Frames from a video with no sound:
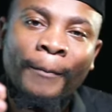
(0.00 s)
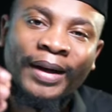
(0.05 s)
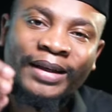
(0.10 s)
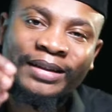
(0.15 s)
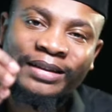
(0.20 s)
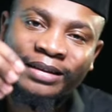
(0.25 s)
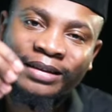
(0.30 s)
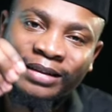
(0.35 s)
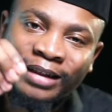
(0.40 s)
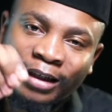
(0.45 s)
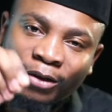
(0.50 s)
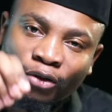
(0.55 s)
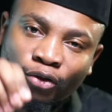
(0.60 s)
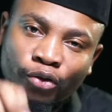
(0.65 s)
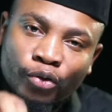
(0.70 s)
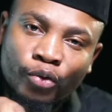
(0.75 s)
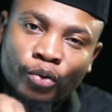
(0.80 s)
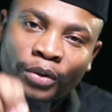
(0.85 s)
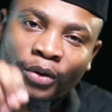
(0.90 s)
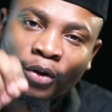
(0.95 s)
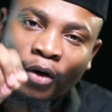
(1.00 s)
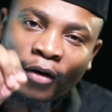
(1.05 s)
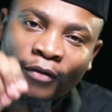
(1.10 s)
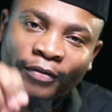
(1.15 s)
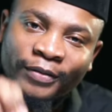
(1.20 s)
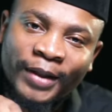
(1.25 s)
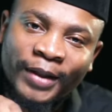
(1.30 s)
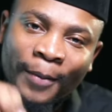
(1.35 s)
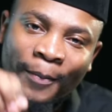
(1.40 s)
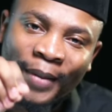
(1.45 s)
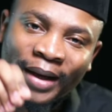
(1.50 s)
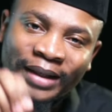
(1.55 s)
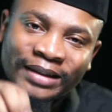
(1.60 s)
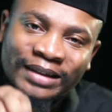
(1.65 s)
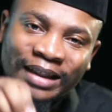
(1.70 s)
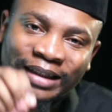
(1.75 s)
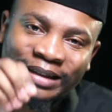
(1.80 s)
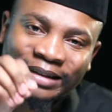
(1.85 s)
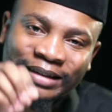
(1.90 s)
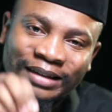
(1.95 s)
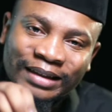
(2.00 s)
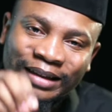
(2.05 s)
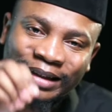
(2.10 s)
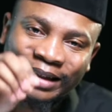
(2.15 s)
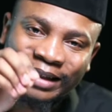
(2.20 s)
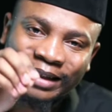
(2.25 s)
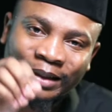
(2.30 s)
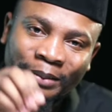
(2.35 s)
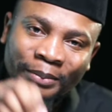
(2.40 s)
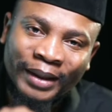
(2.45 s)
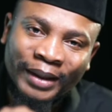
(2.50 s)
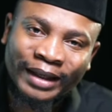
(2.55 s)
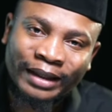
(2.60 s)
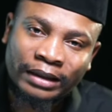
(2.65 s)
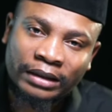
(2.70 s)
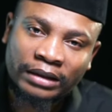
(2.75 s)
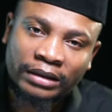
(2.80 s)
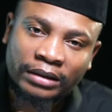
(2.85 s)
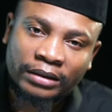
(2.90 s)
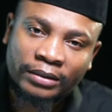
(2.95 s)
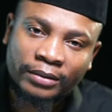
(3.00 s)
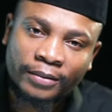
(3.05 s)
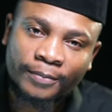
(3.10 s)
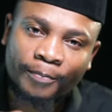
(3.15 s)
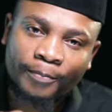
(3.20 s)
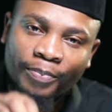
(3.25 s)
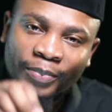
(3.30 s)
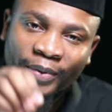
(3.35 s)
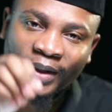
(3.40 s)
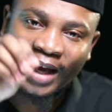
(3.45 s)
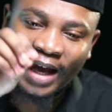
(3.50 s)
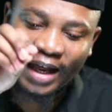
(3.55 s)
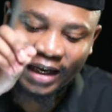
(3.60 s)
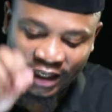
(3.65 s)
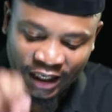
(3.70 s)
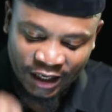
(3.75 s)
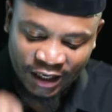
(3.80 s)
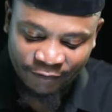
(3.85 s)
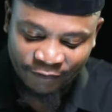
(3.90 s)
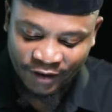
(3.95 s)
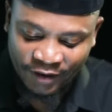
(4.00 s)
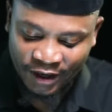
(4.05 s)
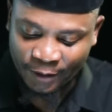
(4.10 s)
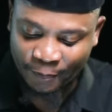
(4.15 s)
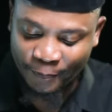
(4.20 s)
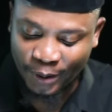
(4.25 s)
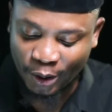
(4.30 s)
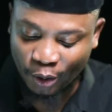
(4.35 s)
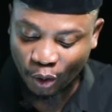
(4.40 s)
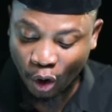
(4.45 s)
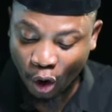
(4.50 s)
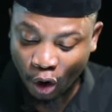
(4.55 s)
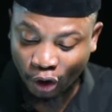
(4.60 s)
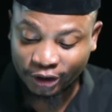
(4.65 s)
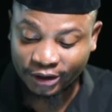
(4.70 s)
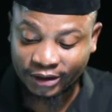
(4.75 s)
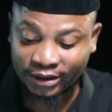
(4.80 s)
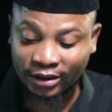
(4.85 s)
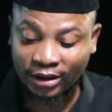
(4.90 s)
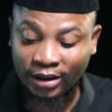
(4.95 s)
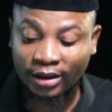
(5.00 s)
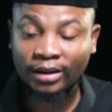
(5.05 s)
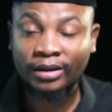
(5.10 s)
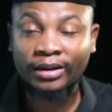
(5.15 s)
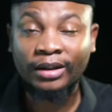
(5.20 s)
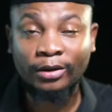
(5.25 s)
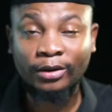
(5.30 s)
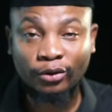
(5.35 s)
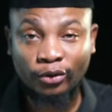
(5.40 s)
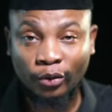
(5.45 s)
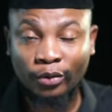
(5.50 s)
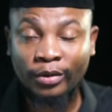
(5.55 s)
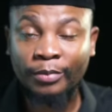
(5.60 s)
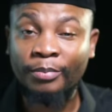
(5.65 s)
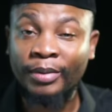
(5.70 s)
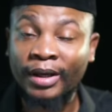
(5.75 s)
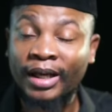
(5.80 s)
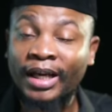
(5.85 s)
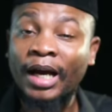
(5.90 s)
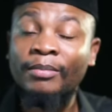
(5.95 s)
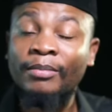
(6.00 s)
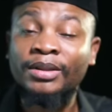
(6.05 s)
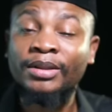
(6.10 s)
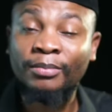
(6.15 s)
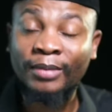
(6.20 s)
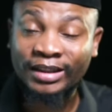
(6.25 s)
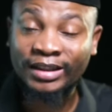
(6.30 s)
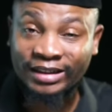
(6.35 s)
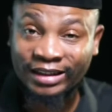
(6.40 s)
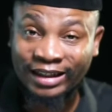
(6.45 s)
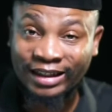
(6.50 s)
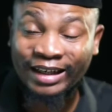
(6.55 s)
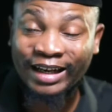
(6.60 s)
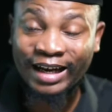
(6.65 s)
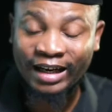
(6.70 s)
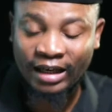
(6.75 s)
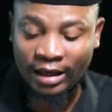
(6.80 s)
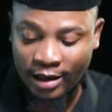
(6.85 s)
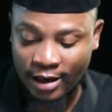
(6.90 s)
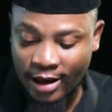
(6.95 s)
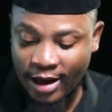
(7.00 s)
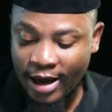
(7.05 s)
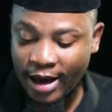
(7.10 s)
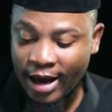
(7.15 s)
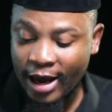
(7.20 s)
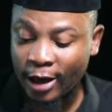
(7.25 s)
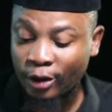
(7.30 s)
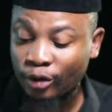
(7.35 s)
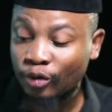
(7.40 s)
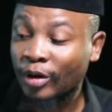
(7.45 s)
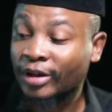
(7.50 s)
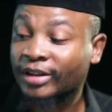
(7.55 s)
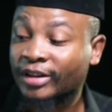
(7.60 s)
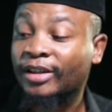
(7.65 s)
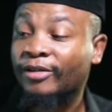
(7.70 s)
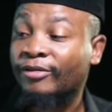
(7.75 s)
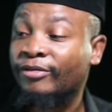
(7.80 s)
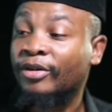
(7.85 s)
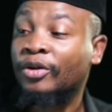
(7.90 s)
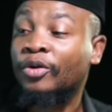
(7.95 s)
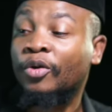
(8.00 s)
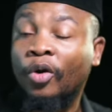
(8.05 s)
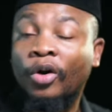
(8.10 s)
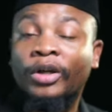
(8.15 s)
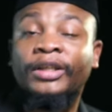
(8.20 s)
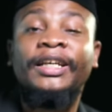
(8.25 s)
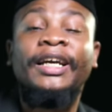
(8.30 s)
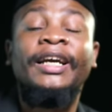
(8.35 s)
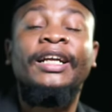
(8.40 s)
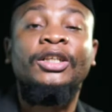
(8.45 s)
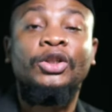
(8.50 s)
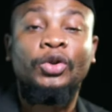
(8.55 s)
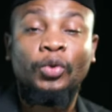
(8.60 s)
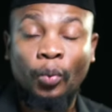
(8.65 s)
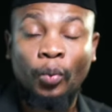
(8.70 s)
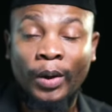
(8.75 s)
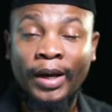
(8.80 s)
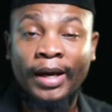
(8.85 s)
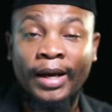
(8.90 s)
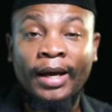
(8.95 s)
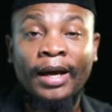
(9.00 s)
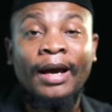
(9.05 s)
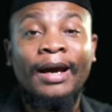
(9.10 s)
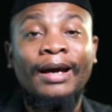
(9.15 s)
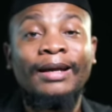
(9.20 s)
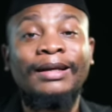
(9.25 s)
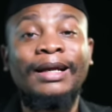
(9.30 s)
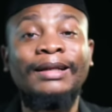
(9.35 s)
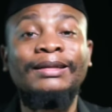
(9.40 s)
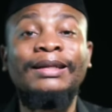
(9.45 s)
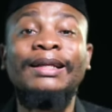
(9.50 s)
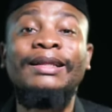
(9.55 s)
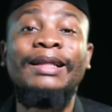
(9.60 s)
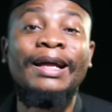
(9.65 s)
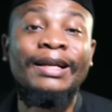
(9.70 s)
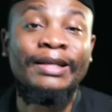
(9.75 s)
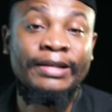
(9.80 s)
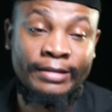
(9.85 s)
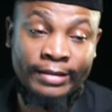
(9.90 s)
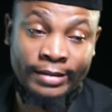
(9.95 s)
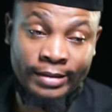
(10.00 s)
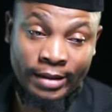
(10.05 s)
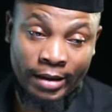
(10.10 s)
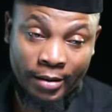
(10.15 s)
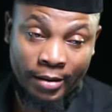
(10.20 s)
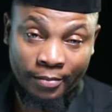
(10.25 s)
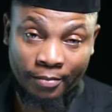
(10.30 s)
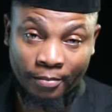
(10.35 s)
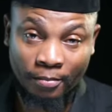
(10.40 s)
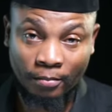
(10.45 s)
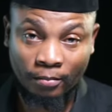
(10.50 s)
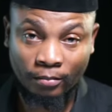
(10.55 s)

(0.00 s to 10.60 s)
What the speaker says: But the truth of the matter still remains. They are living because the truth becomes much clearer, and you are saving God elsewhere rather than here.